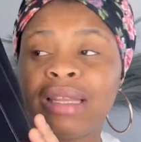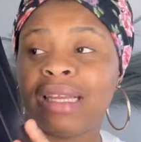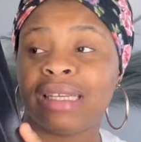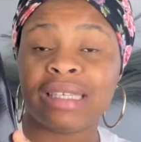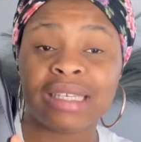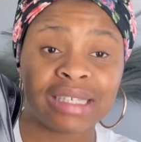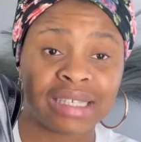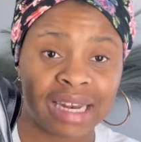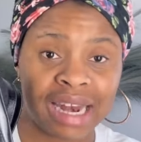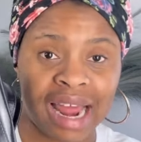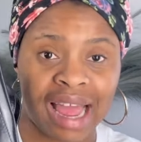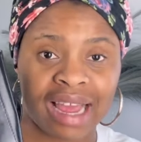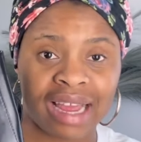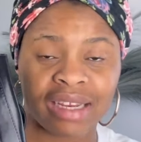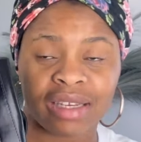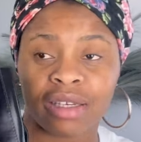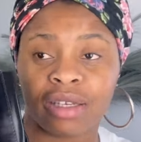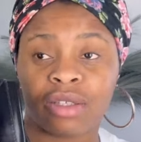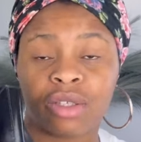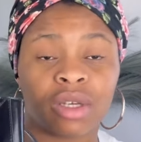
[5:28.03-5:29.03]
This is
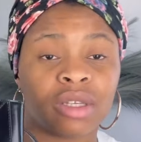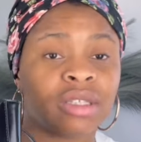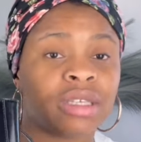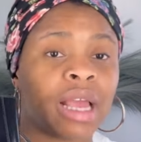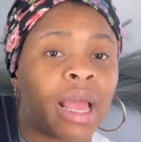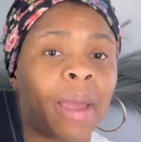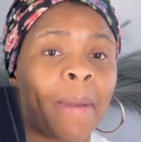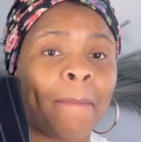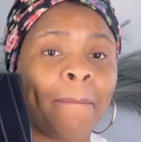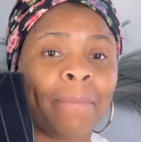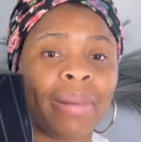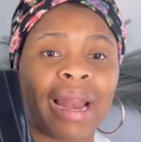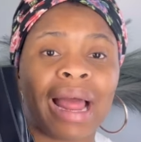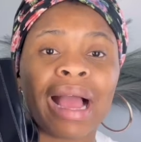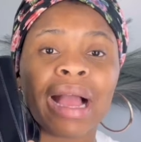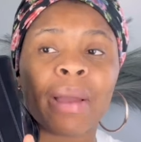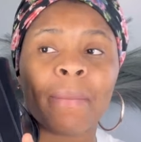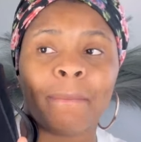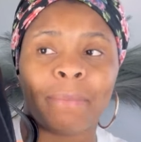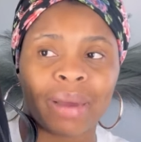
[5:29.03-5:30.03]
large tote
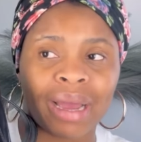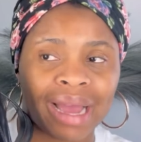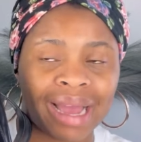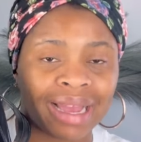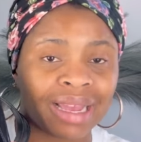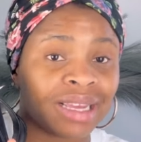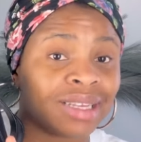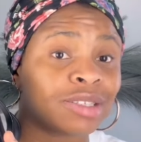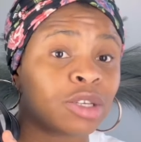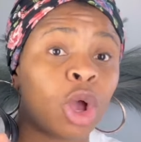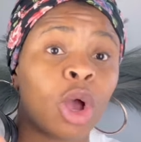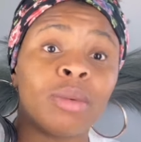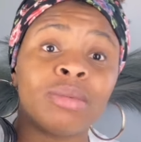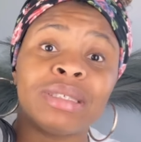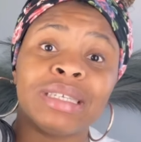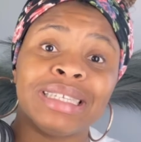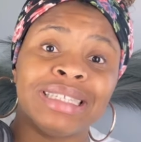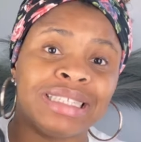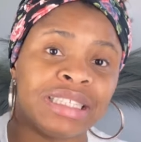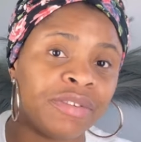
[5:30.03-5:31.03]
black bag. It
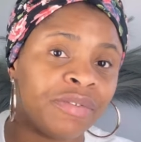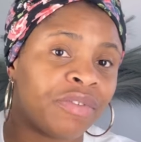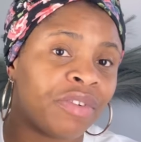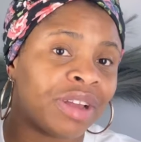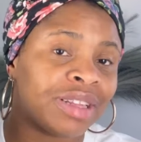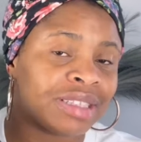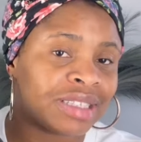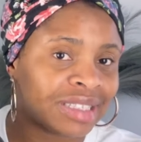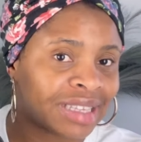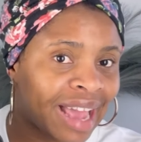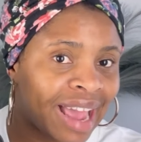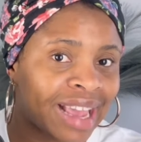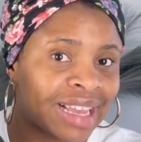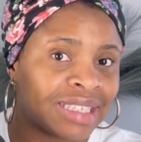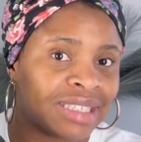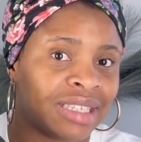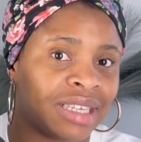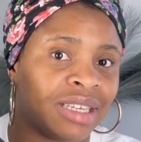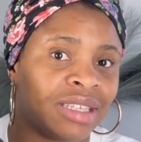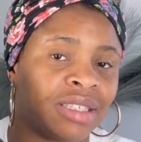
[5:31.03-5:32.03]
comes in different
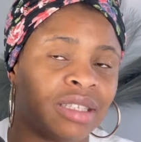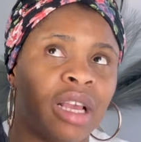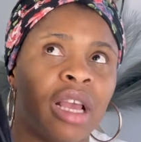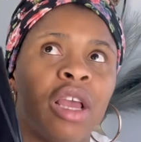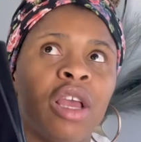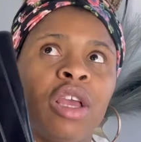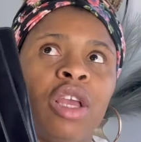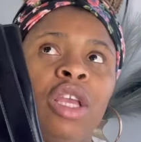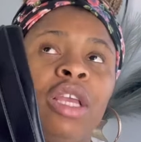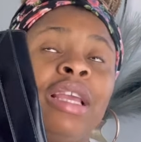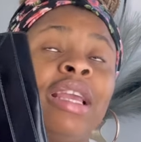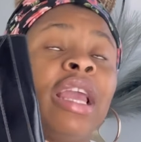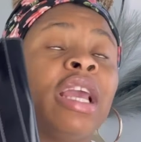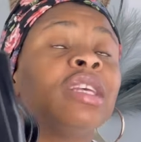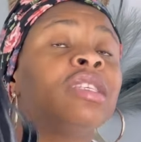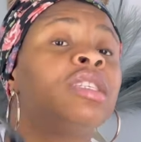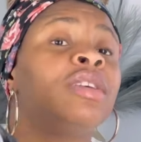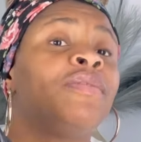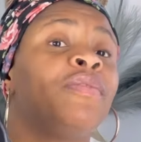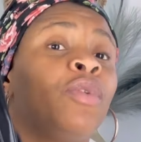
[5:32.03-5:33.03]
sizes in
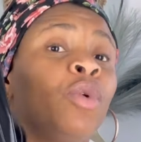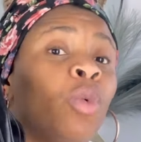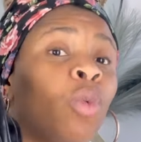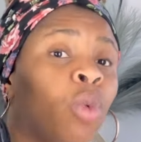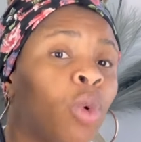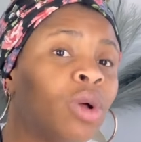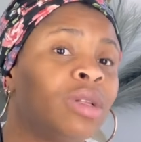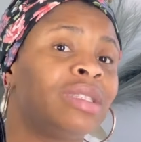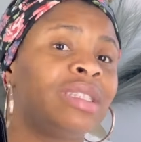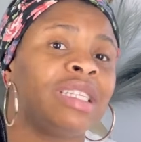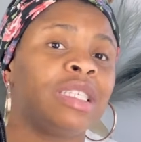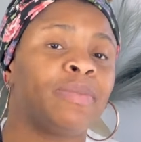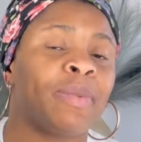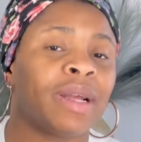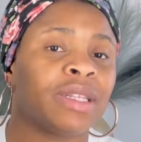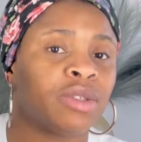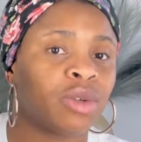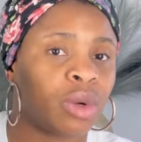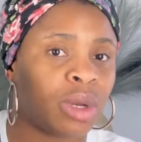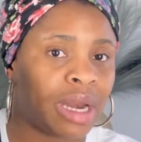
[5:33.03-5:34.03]
case if you want this
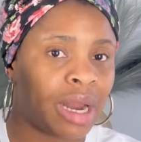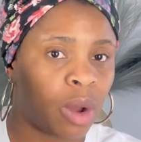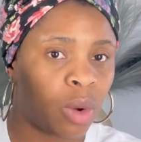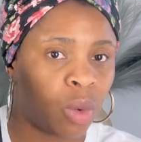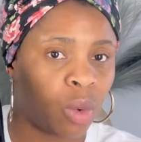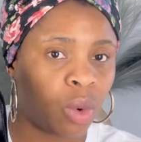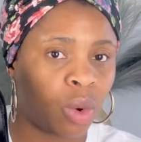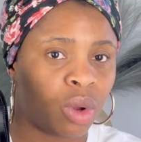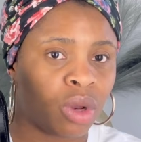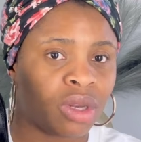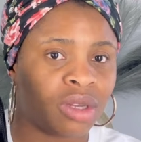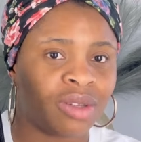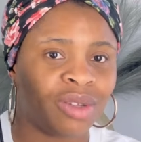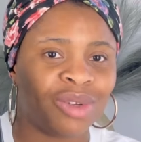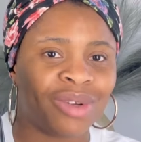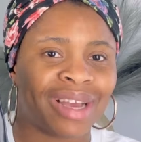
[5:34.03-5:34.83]
particular one.